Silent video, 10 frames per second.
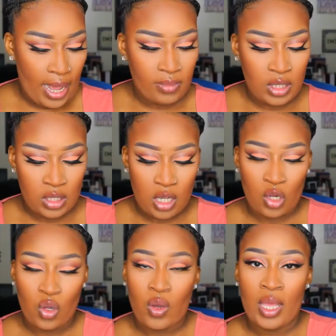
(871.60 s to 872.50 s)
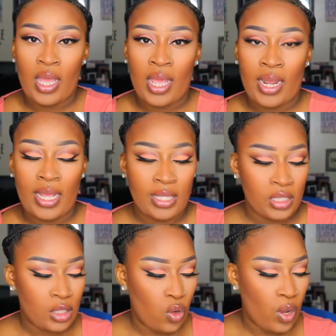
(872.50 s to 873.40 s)
I'm just going to go
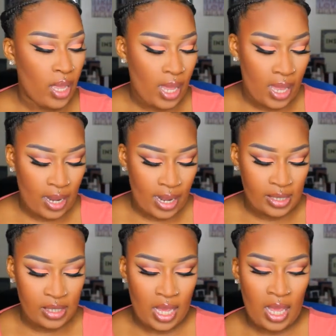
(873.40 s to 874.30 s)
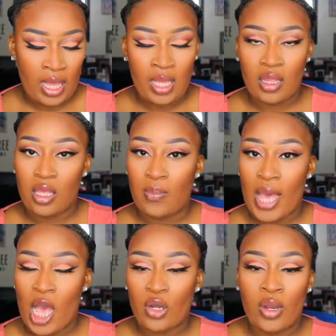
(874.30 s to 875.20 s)
ahead and take the
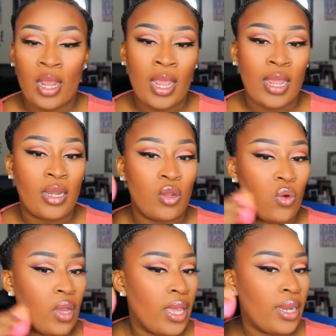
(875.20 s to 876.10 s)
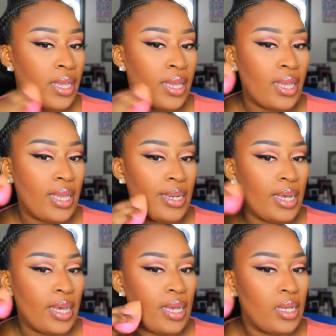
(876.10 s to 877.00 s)
powder and go ahead and
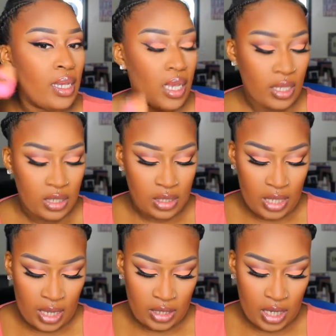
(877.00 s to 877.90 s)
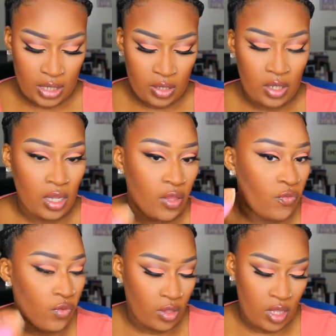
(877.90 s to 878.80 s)
set
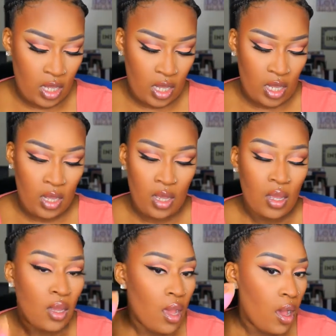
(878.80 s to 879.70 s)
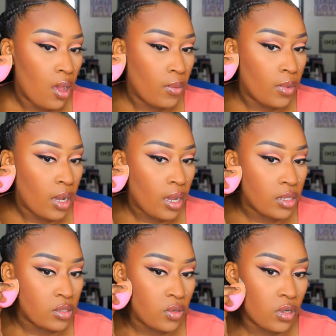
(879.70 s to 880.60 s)
underneath the
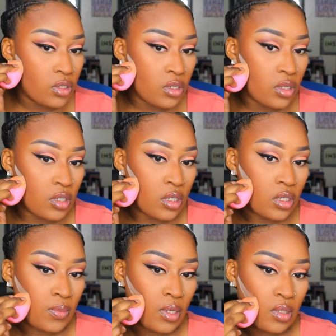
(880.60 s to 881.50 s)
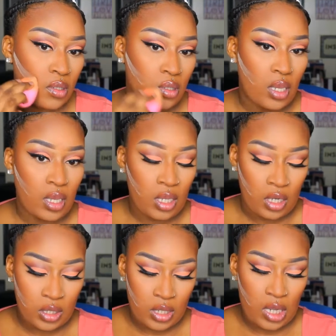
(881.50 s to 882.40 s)
contour to just make sure that it
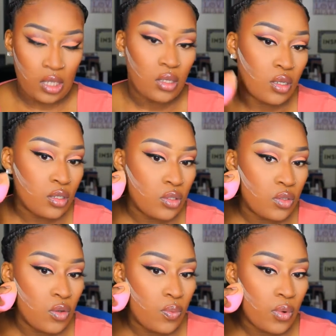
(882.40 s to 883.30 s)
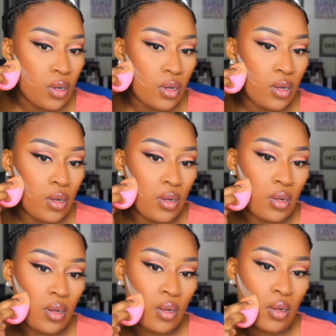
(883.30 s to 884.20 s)
is like super
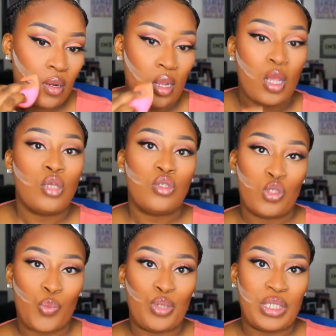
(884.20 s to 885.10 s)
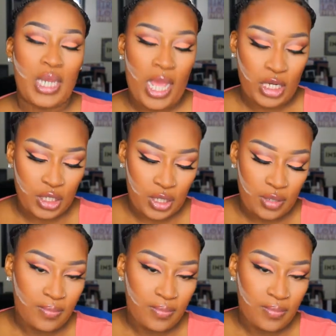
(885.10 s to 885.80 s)
snatched.